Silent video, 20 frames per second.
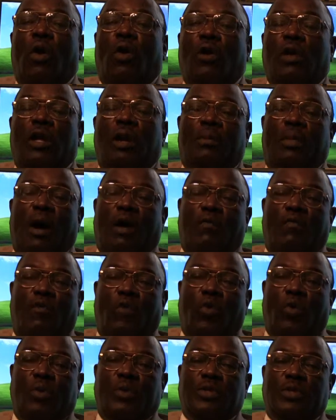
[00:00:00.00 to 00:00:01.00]
only about
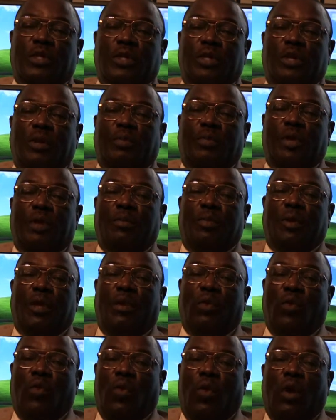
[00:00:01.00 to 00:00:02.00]
4% of the people
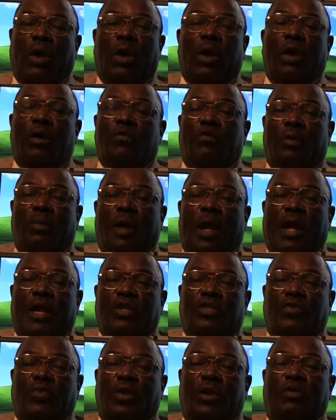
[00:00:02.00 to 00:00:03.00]
that work from
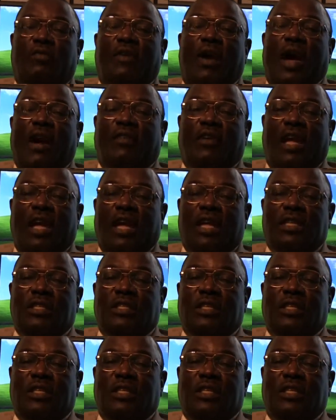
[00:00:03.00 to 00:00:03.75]
age 25 to age